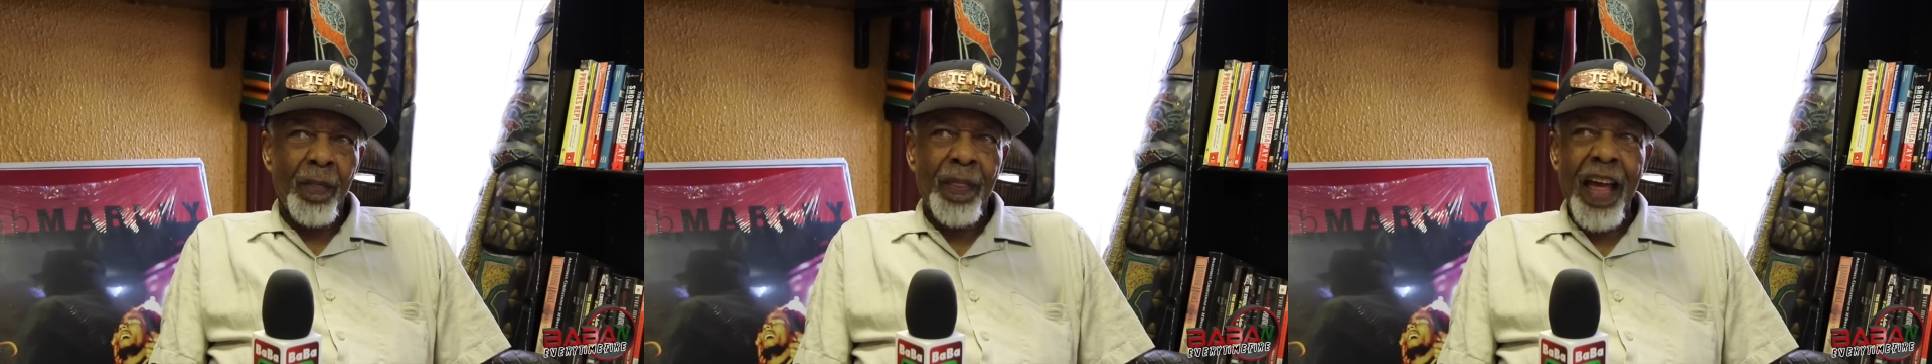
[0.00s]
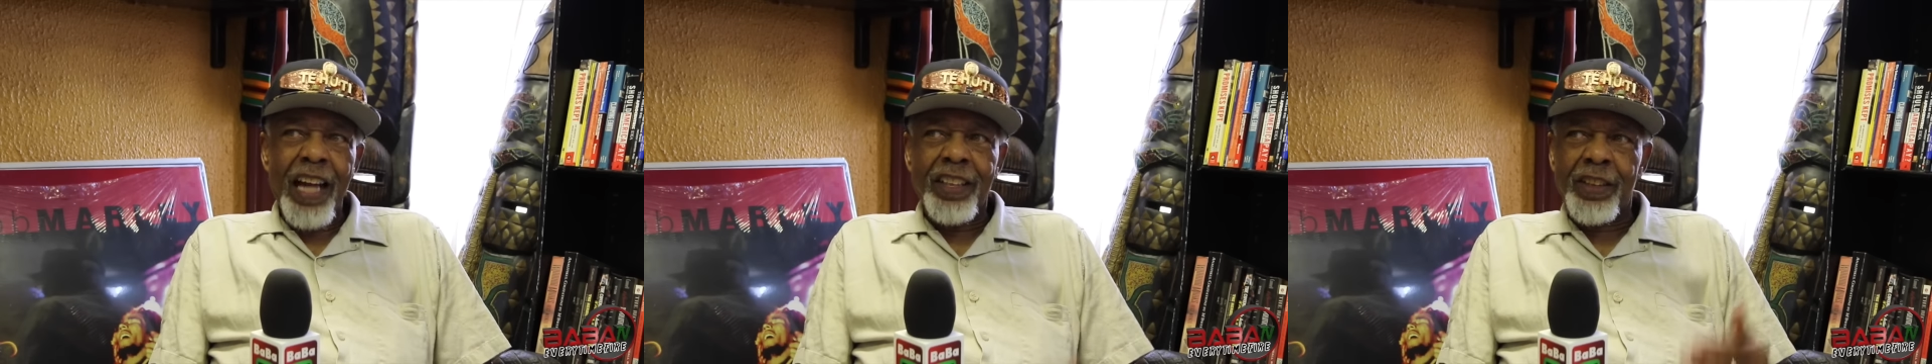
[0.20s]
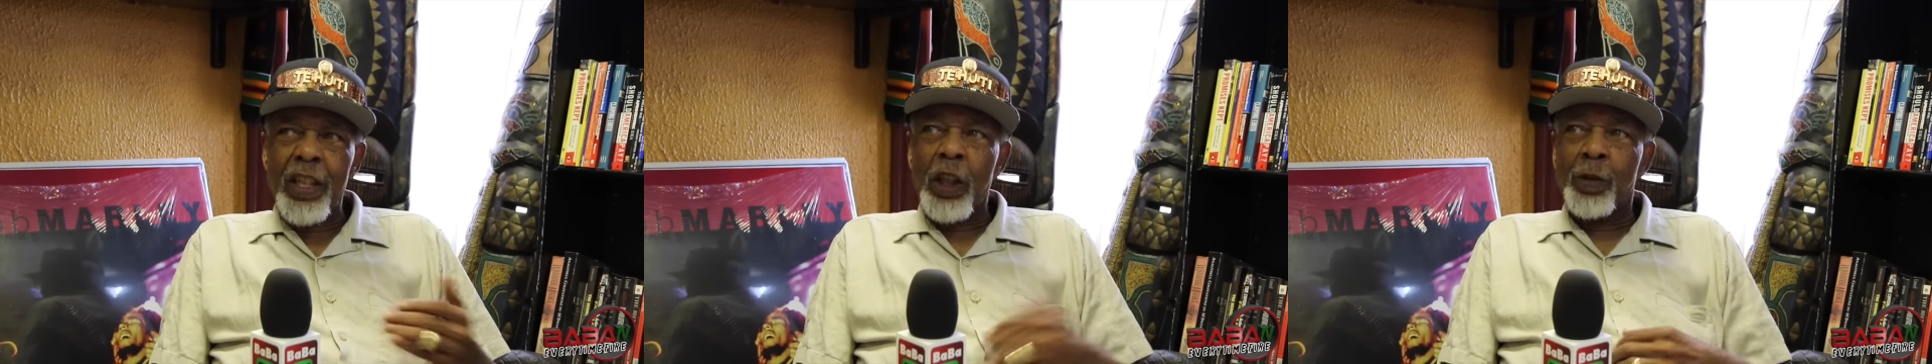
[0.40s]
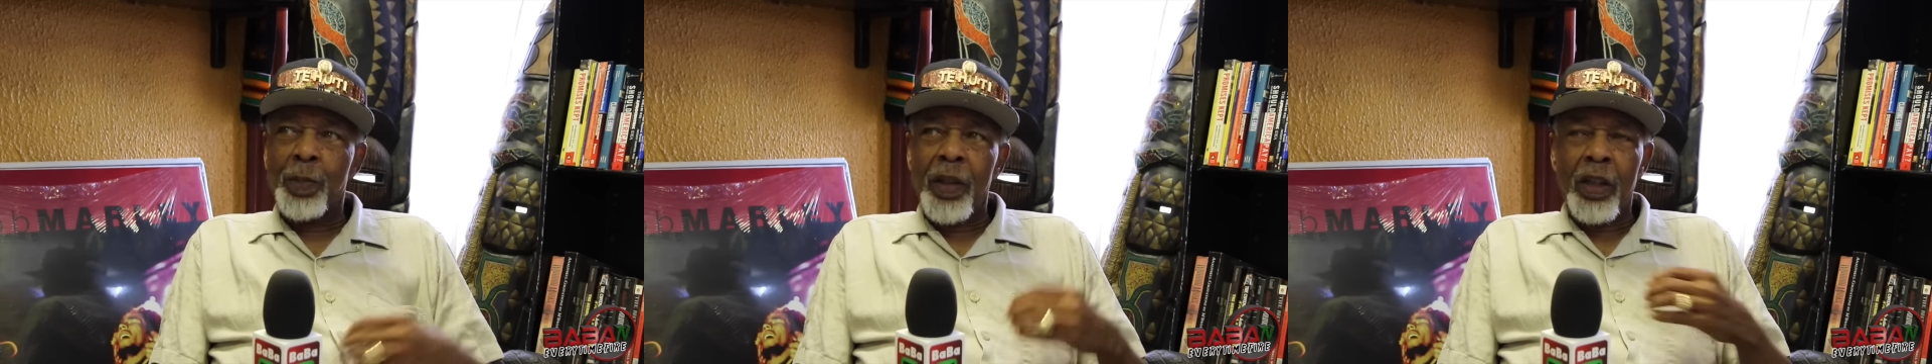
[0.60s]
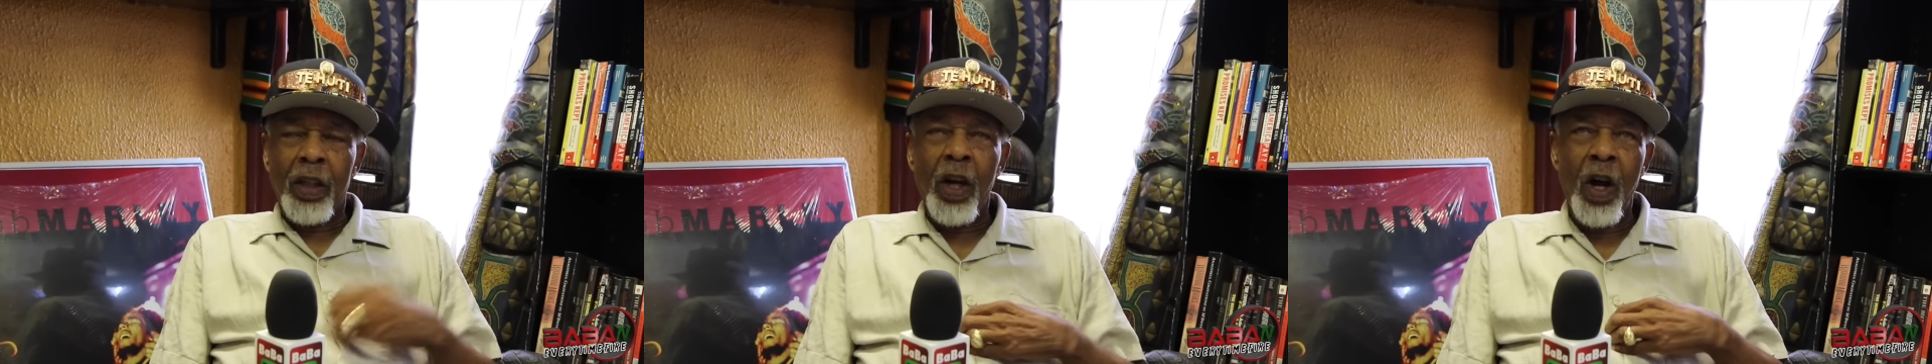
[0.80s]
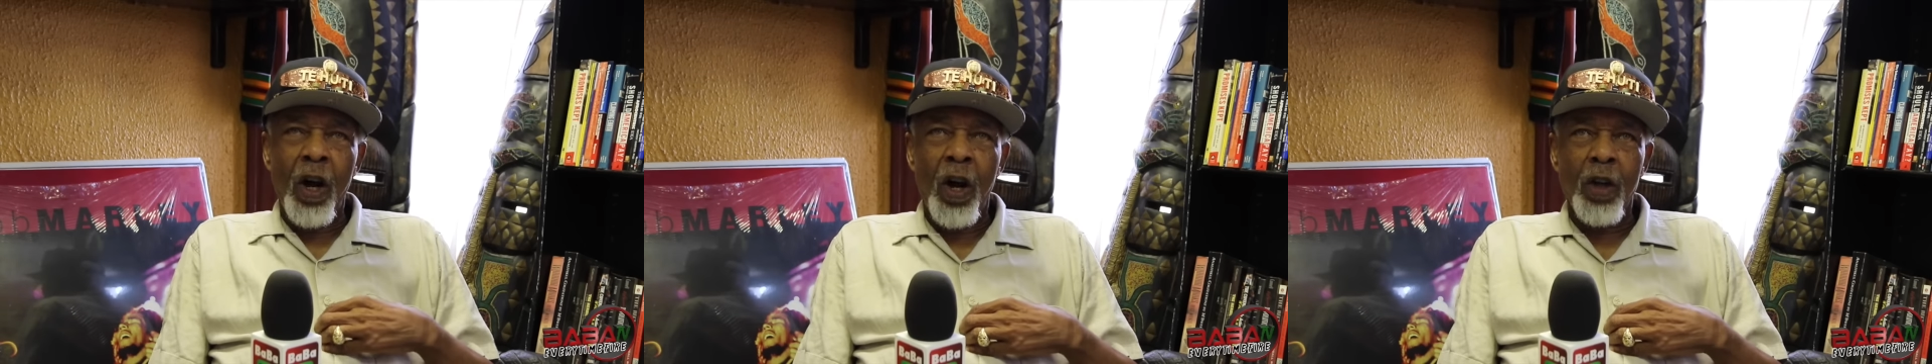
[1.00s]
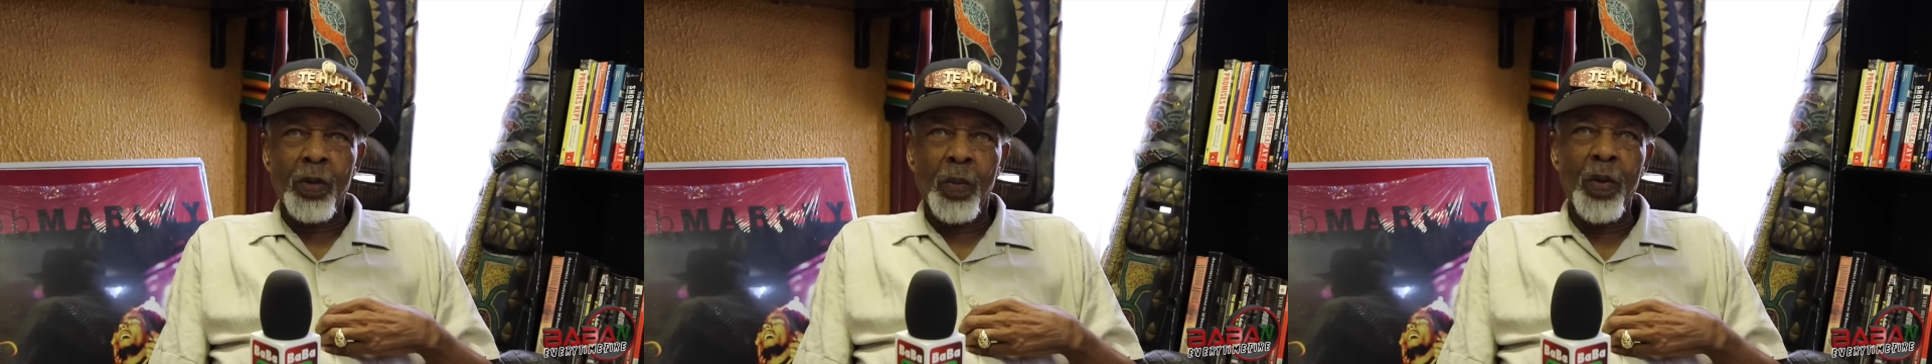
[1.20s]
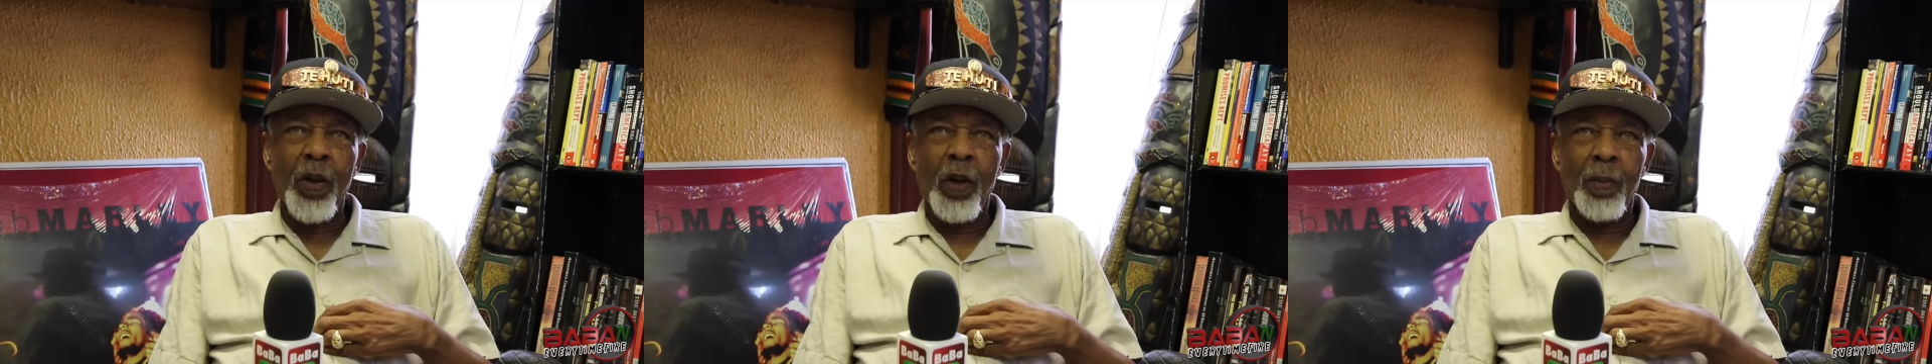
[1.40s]
that just
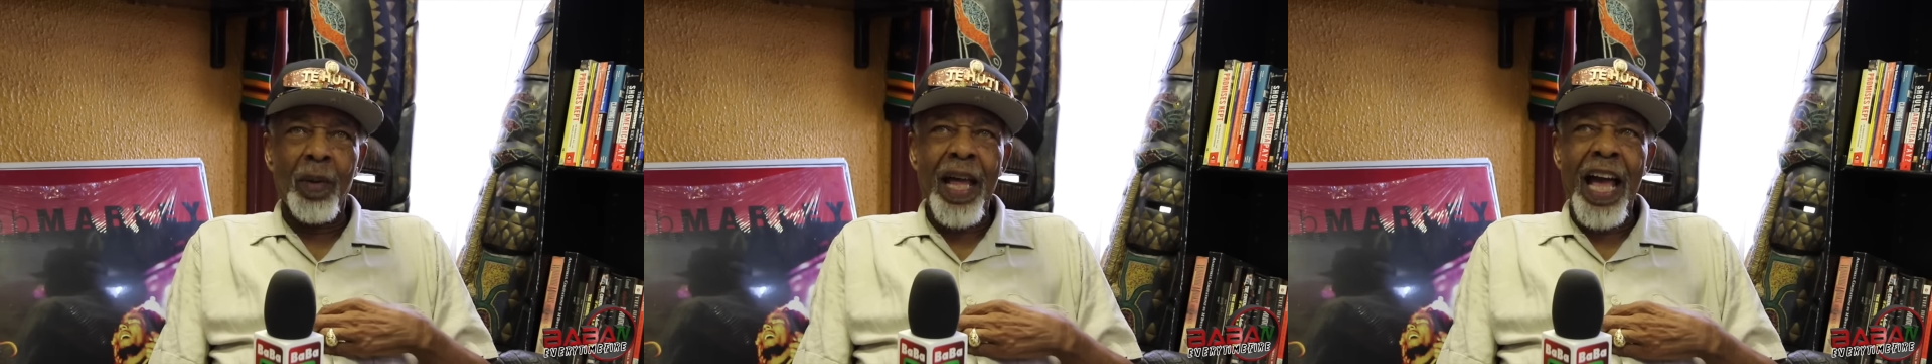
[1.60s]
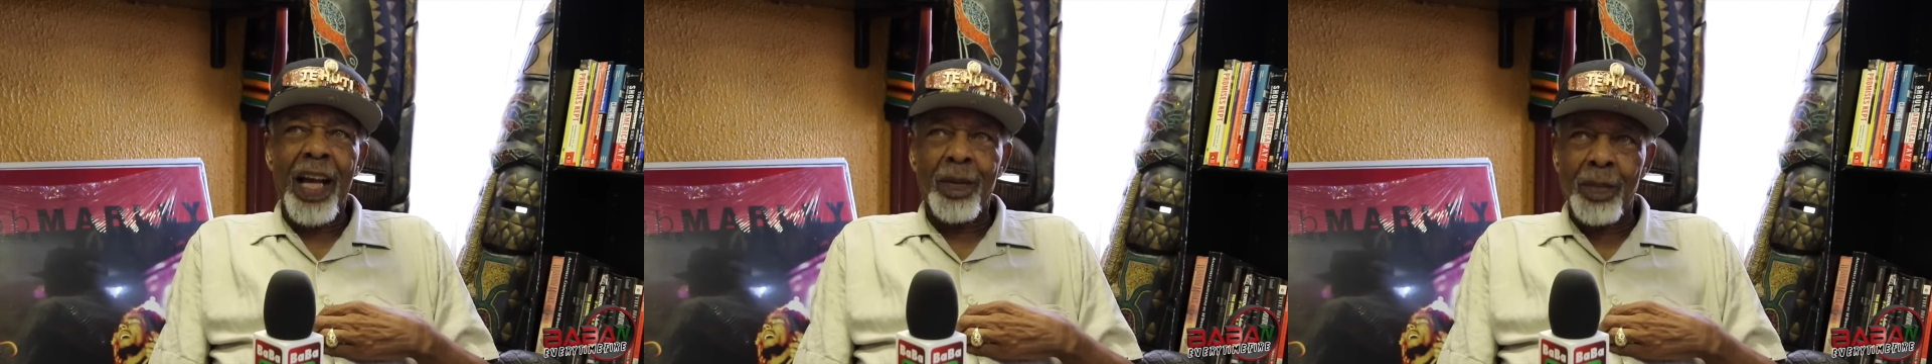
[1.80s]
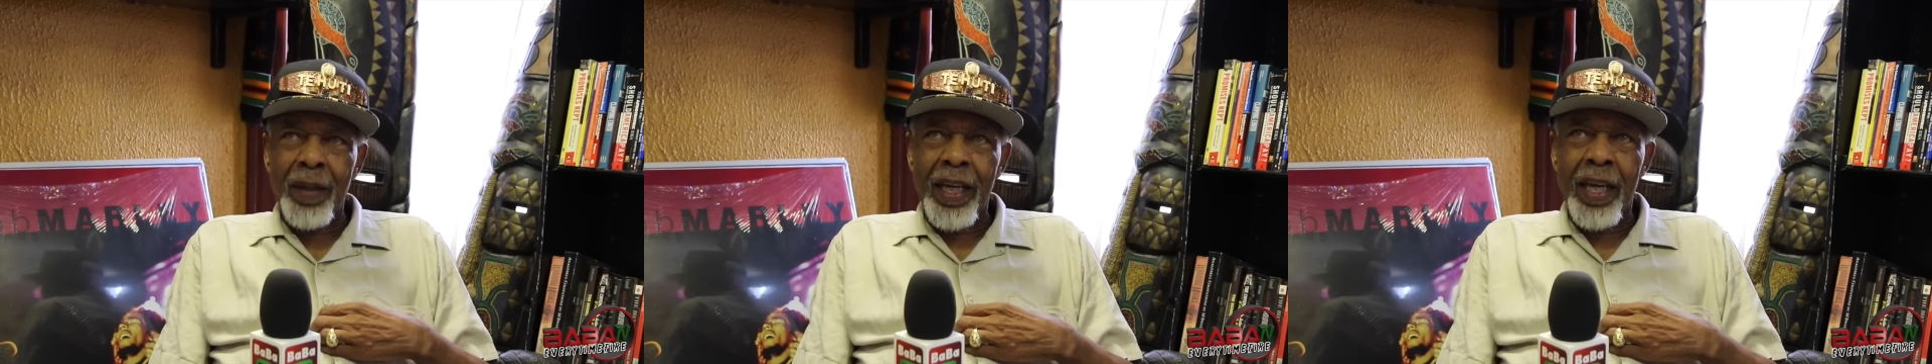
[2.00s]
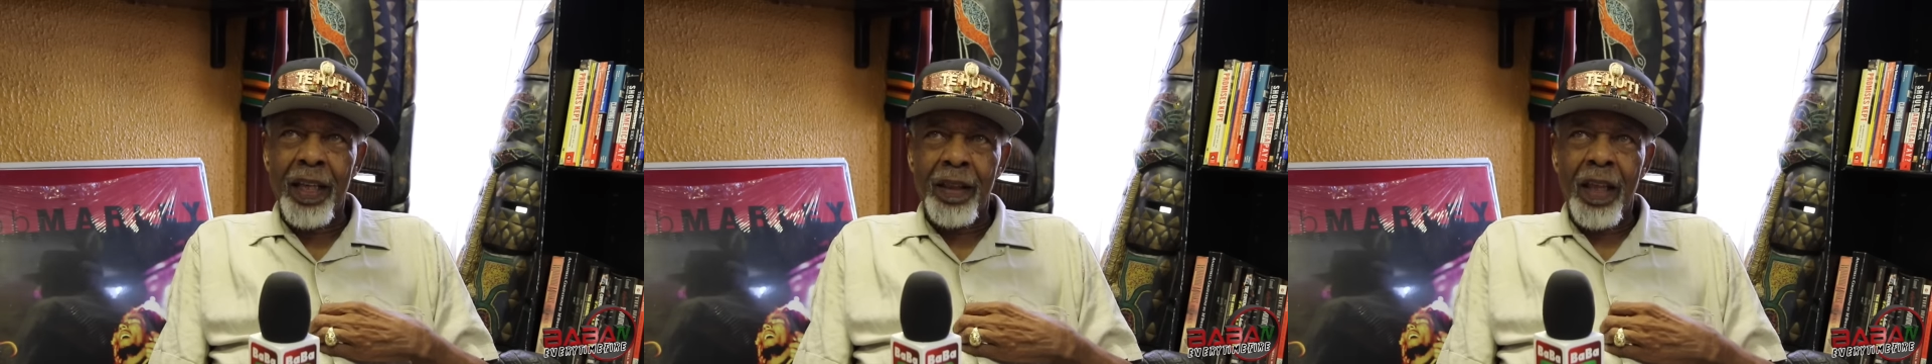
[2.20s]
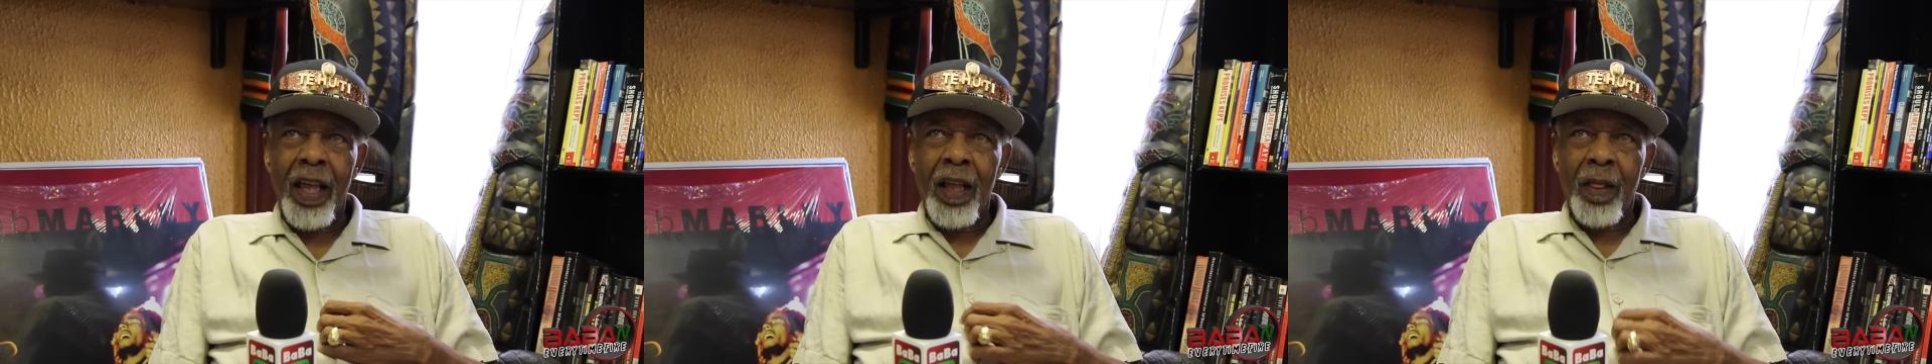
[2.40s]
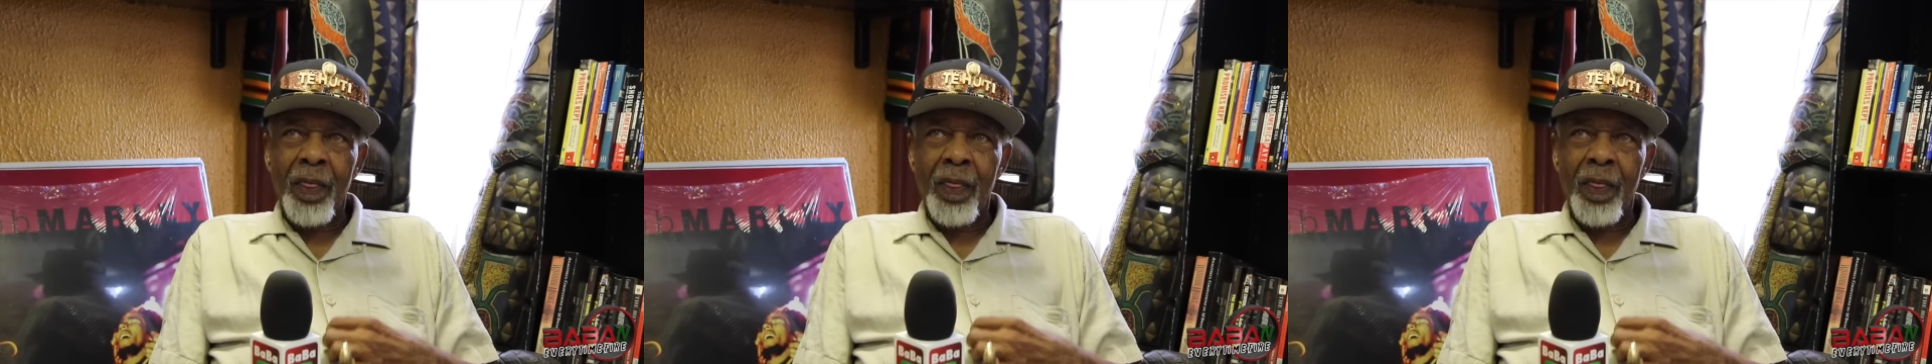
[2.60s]
because we are black men,